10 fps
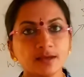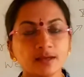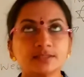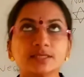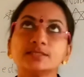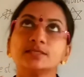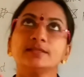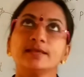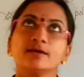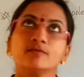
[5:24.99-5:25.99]
Just they
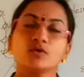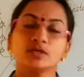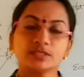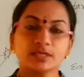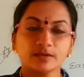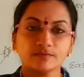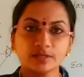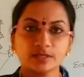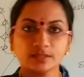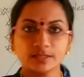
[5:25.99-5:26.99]
are watching. If
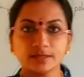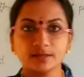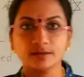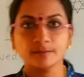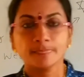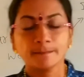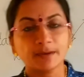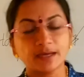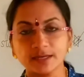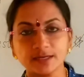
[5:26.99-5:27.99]
the
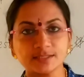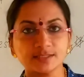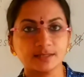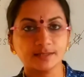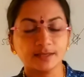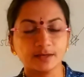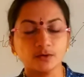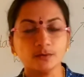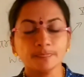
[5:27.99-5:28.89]
Mariners are there, no,